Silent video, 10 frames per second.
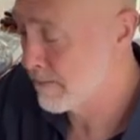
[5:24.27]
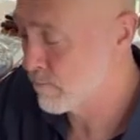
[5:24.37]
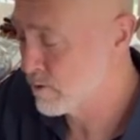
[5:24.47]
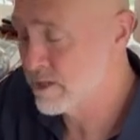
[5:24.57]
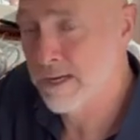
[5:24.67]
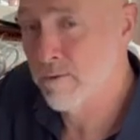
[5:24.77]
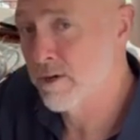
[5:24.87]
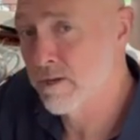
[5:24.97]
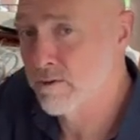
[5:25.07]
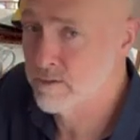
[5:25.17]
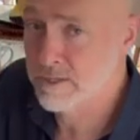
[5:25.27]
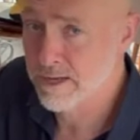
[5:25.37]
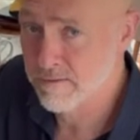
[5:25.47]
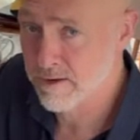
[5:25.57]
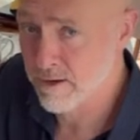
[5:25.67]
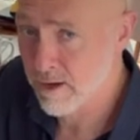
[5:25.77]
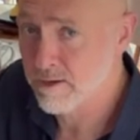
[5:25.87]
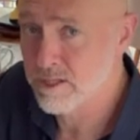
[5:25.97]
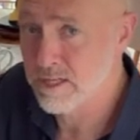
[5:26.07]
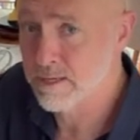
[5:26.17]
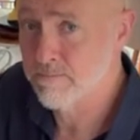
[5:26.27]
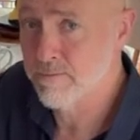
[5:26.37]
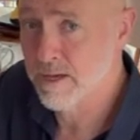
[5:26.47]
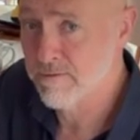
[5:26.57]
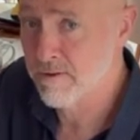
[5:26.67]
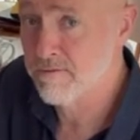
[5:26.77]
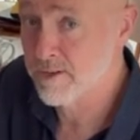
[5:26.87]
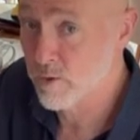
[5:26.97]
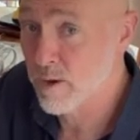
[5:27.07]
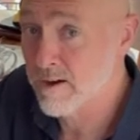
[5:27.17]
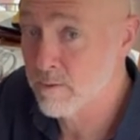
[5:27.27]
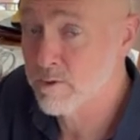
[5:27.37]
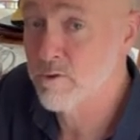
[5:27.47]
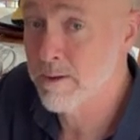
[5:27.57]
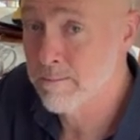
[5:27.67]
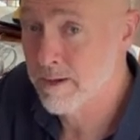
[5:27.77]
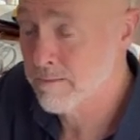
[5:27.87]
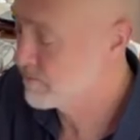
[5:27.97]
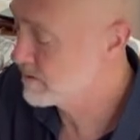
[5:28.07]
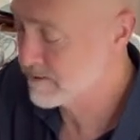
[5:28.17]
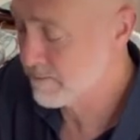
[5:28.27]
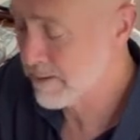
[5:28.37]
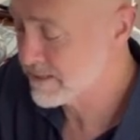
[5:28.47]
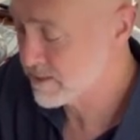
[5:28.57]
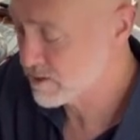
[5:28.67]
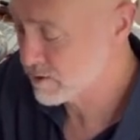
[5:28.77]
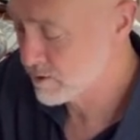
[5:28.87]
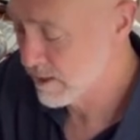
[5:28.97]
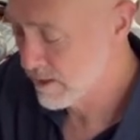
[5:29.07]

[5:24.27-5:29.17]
which anybody who's kind of an OG five-finger wearer would remember. Is an amazing shoe.